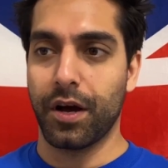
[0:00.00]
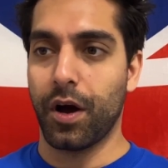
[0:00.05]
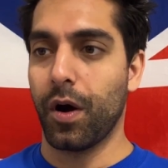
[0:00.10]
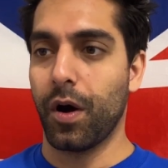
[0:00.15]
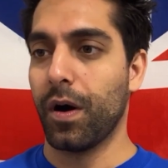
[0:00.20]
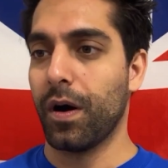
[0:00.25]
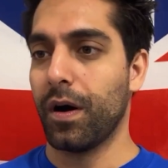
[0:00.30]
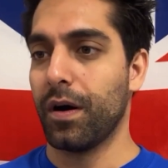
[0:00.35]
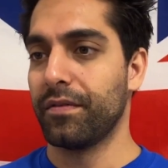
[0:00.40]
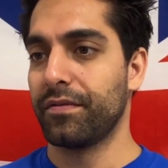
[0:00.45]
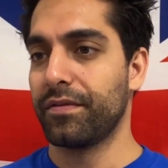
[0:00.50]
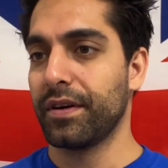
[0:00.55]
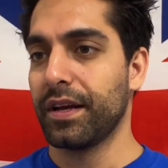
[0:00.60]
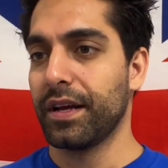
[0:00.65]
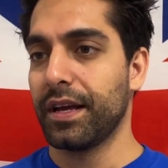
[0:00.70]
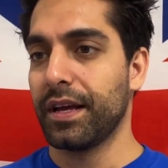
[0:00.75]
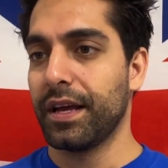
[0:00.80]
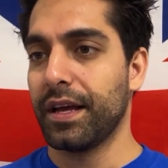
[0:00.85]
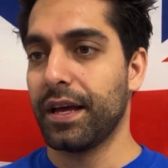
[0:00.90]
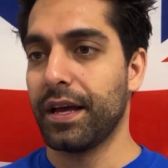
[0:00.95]
of,
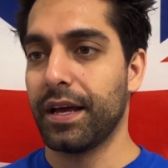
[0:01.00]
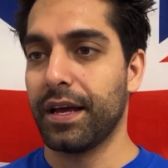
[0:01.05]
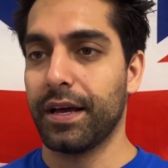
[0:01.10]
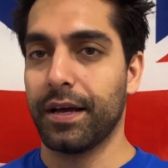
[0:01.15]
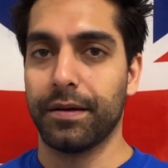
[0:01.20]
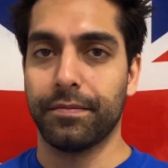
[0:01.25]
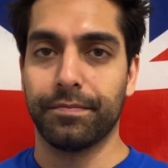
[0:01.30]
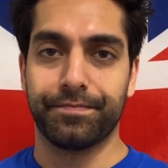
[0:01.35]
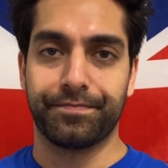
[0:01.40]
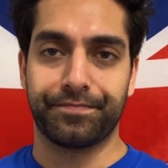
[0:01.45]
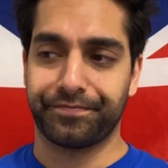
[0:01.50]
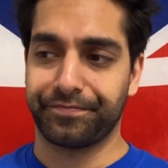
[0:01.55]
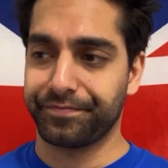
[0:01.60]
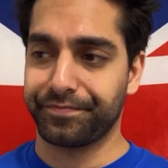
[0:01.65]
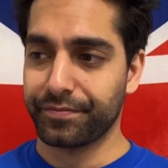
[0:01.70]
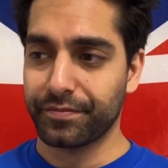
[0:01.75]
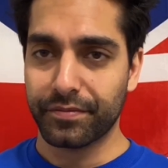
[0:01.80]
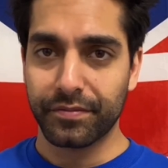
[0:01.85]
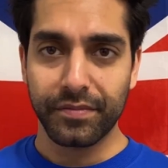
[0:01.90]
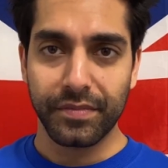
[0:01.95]

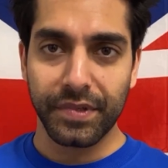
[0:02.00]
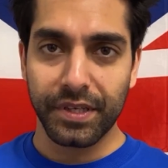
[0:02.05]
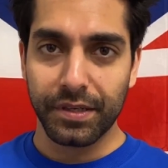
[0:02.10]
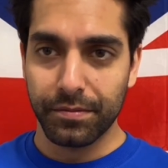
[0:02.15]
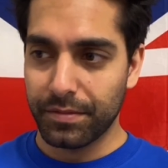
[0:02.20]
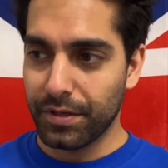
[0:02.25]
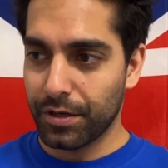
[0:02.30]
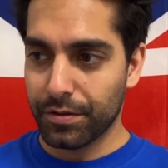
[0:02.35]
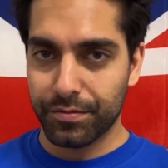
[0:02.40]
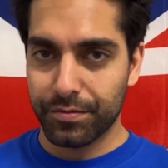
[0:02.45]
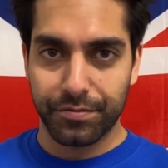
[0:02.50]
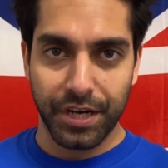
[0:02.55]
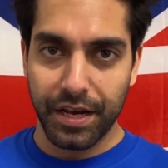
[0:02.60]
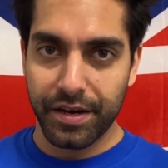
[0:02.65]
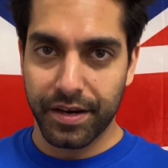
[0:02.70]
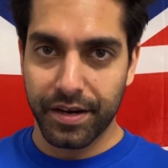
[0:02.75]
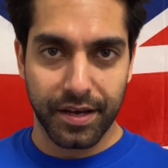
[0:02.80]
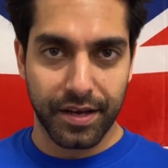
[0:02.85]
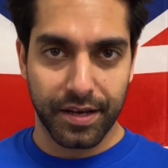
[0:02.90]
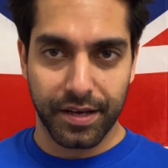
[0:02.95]

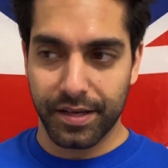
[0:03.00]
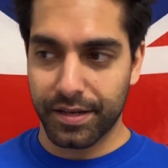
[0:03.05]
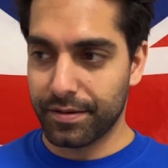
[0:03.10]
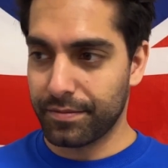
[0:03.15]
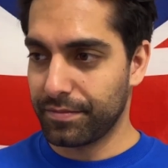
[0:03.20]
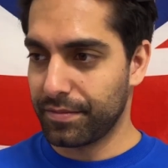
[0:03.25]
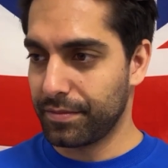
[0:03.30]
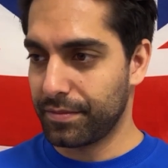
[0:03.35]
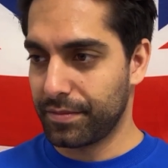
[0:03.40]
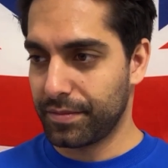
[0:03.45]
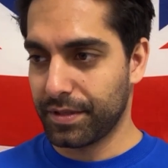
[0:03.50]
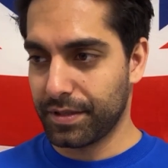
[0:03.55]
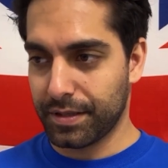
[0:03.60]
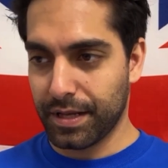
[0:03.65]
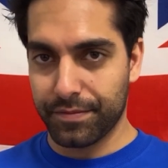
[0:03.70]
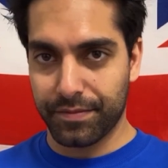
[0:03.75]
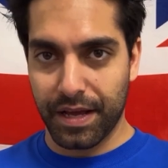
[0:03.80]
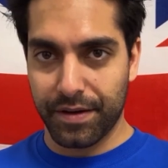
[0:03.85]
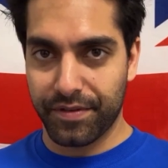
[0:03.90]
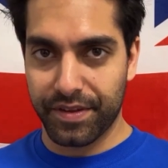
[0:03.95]
gender and
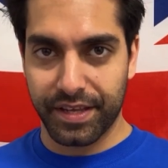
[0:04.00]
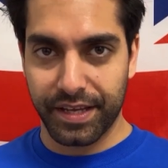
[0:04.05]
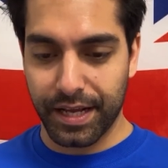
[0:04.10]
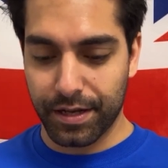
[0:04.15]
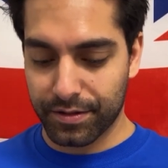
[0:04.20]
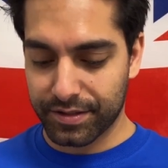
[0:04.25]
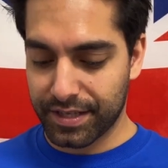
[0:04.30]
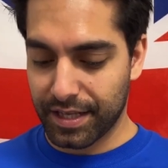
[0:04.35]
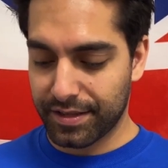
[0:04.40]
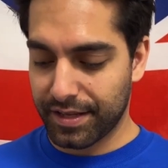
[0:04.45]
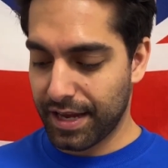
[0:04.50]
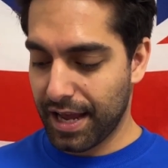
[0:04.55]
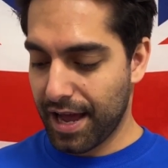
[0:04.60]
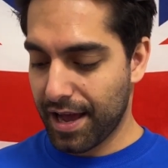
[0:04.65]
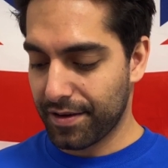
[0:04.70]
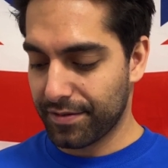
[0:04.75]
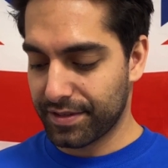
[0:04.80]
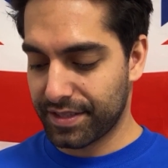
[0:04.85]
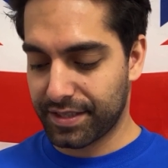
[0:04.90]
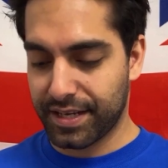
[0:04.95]
everything else that they
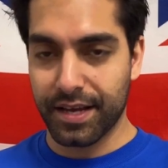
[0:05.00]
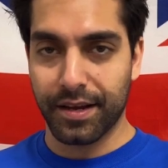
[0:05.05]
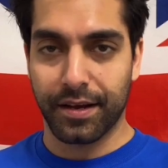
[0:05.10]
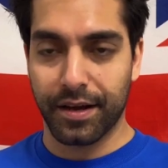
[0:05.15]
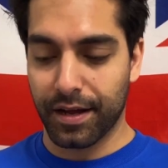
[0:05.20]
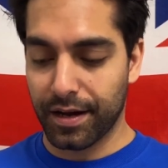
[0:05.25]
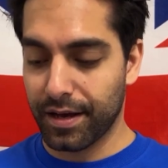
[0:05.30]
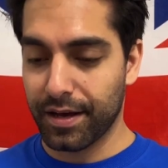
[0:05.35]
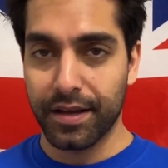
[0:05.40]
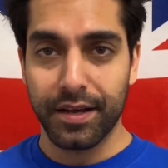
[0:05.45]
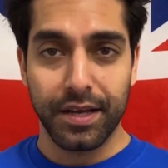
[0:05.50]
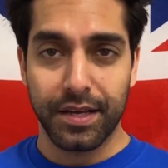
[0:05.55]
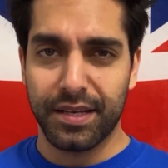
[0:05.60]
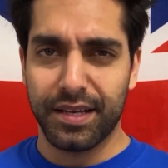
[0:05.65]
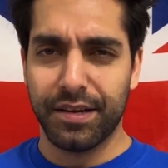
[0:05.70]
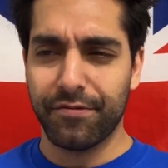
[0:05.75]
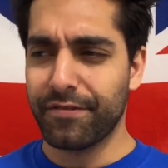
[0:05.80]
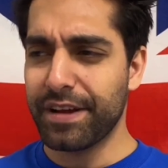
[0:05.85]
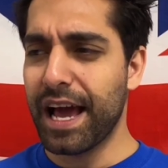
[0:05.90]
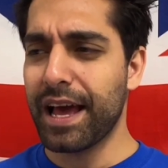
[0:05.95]
have, skin colour.
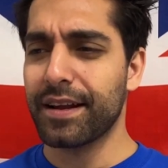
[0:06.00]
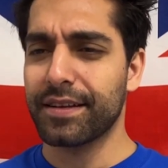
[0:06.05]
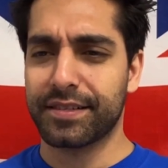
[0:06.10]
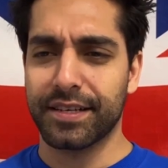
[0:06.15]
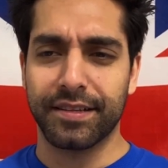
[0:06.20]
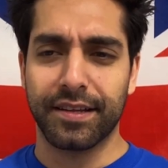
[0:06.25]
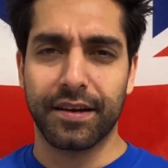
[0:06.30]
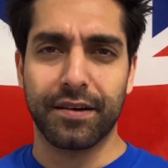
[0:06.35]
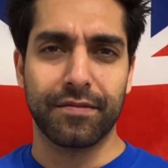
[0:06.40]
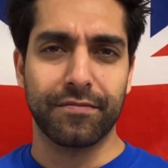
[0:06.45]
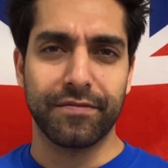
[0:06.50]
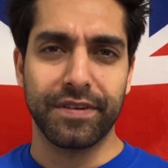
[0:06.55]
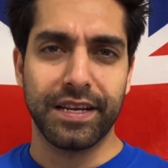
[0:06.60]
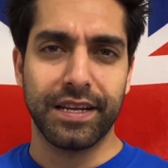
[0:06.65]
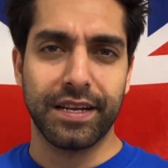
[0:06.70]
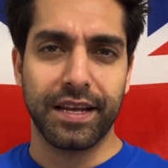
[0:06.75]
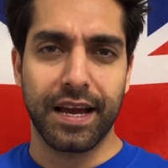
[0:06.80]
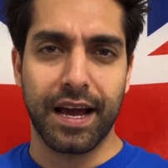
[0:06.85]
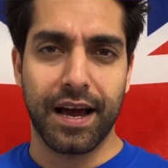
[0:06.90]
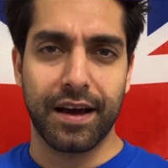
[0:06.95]
In reality, they don't
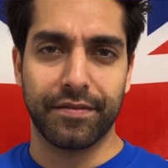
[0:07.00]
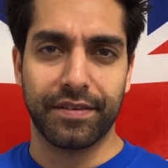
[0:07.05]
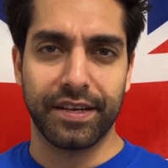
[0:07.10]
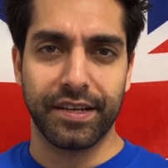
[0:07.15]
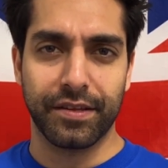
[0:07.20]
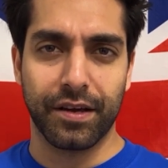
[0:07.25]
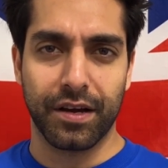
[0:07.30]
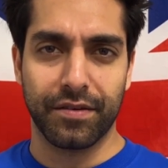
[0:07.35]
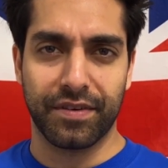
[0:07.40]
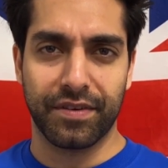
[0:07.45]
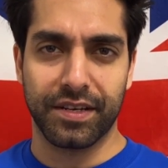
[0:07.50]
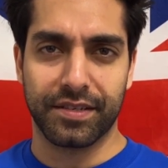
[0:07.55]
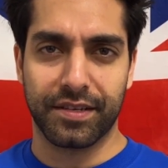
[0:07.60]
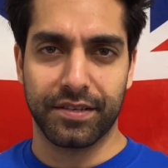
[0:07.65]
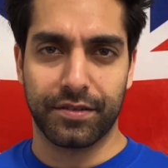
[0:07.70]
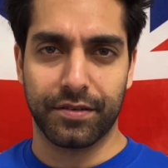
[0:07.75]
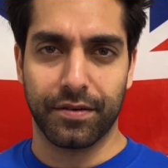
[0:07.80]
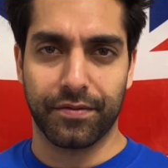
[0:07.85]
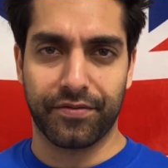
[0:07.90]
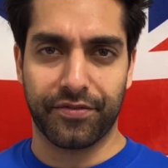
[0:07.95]
really have any
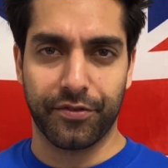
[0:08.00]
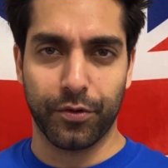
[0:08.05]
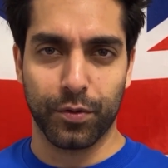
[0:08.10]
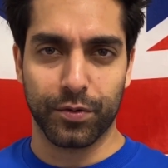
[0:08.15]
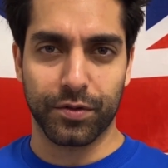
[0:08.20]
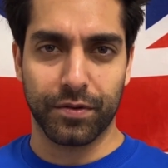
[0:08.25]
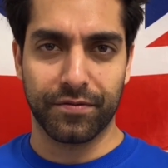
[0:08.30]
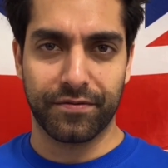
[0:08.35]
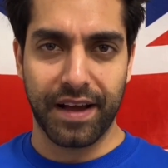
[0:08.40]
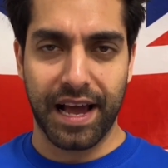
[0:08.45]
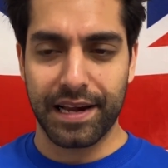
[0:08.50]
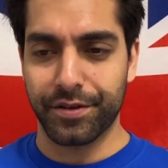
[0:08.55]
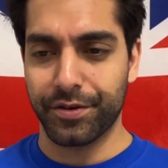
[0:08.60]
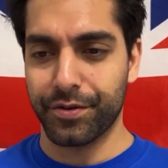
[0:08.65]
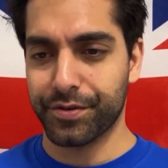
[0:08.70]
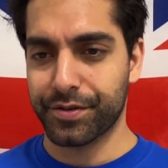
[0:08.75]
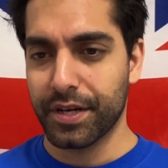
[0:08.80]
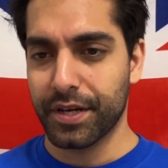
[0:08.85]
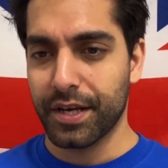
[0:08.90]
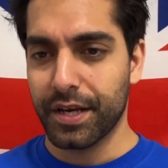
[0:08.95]
diversity of thought or
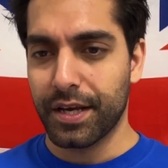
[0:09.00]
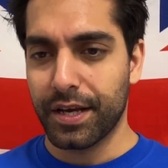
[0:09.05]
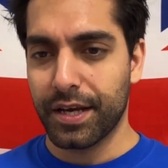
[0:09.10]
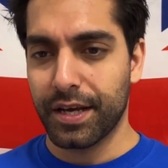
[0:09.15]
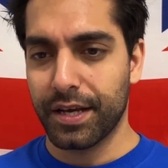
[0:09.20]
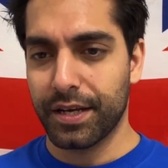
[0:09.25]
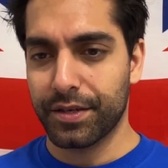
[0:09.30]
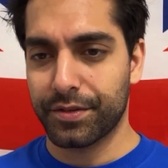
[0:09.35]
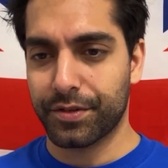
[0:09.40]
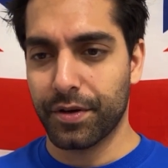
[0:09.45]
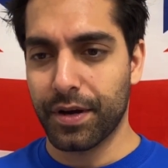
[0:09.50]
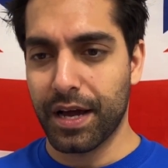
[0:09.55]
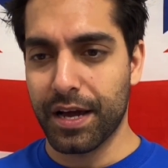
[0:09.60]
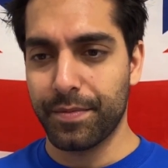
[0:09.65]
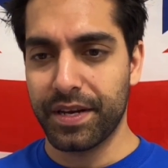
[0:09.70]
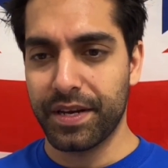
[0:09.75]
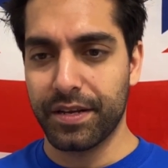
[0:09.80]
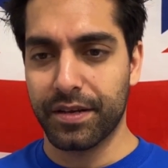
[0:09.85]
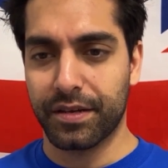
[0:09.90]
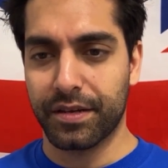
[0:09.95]
values. So how
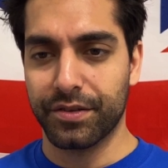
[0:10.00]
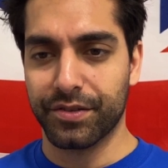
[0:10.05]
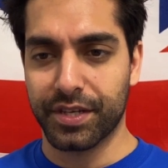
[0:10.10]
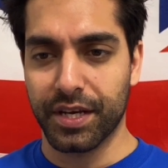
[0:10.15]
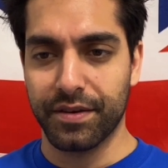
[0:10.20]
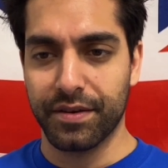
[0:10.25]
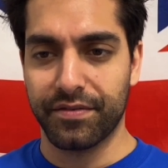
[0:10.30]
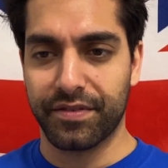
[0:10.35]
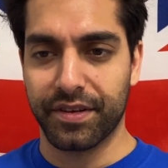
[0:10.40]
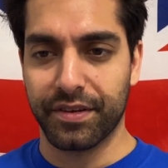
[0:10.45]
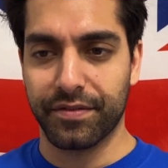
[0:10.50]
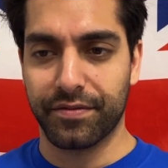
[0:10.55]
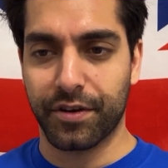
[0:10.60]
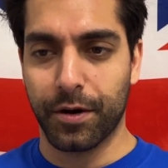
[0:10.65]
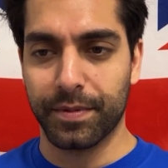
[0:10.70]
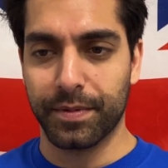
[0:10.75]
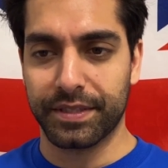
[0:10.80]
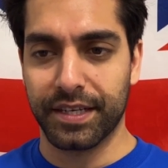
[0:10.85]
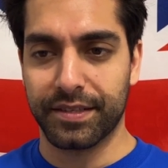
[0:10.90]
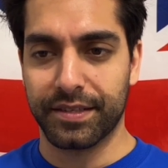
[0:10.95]
many conservative
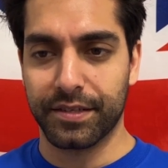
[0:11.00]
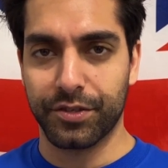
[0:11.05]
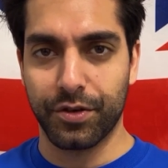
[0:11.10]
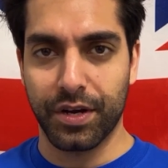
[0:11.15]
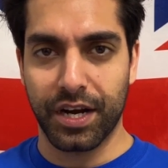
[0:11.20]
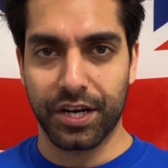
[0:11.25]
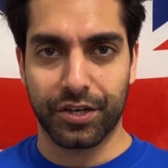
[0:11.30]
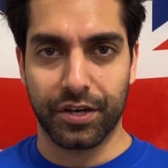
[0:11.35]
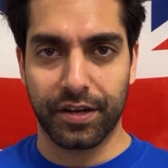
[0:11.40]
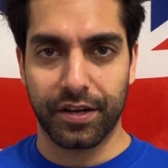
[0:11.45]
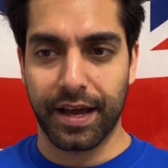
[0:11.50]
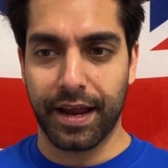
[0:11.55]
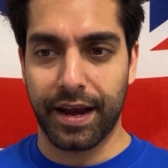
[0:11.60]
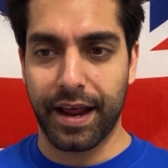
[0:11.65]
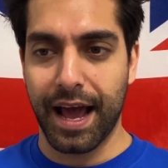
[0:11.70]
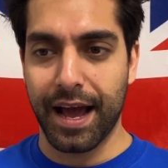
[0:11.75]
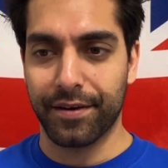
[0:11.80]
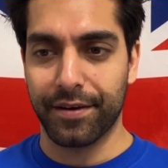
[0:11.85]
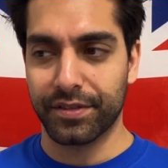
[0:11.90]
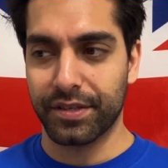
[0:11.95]
commentators are you actually going to
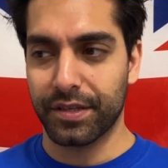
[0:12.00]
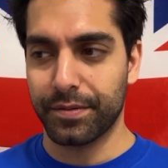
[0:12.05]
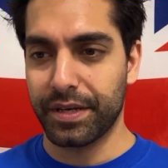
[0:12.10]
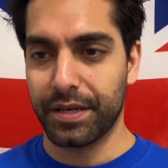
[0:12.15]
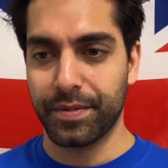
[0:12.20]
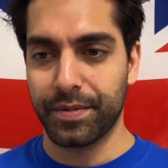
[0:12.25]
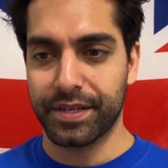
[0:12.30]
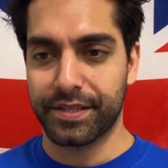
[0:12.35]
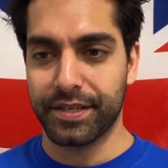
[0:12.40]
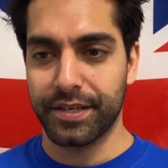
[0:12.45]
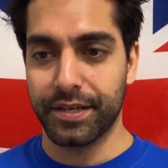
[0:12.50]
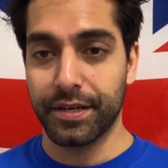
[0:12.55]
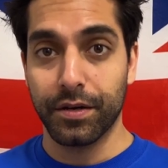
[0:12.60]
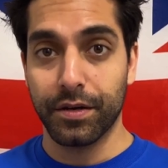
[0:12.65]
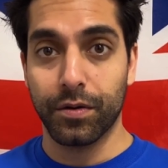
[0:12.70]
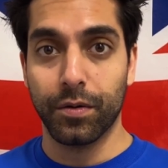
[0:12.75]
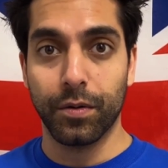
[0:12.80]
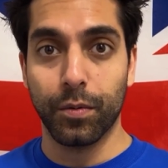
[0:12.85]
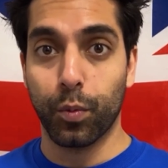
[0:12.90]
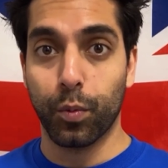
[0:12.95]
have on the BBC?
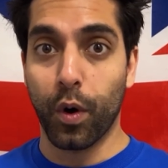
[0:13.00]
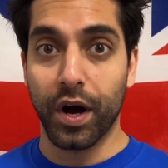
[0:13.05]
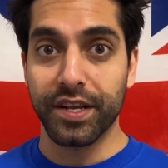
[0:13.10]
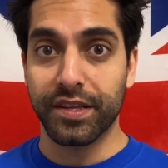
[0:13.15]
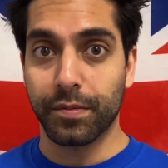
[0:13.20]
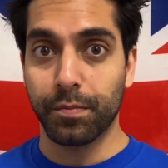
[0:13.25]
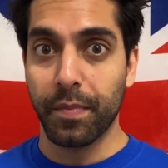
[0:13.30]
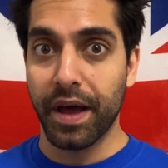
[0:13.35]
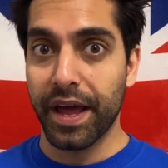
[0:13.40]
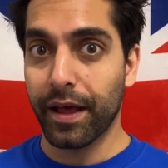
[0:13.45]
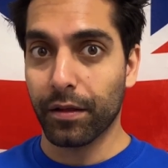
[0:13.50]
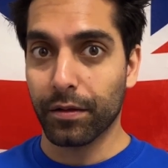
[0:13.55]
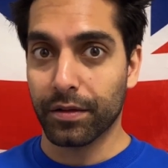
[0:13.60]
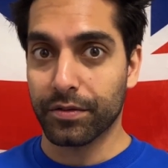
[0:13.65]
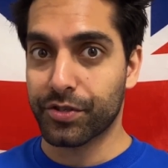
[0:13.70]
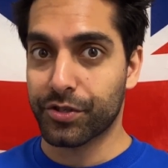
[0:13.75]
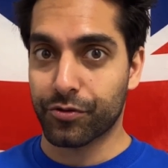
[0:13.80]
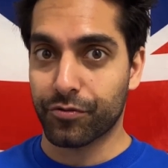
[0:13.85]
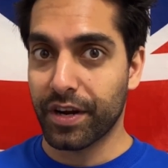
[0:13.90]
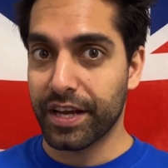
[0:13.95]
Or white male,
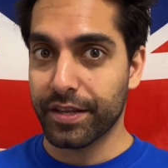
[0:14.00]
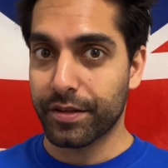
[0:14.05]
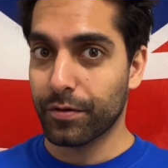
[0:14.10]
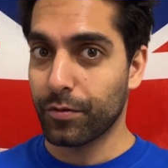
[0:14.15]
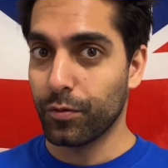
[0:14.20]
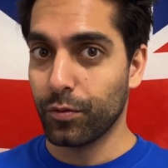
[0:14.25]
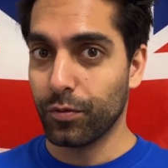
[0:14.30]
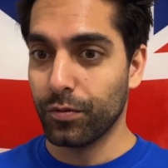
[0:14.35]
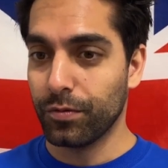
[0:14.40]
straight, ooh.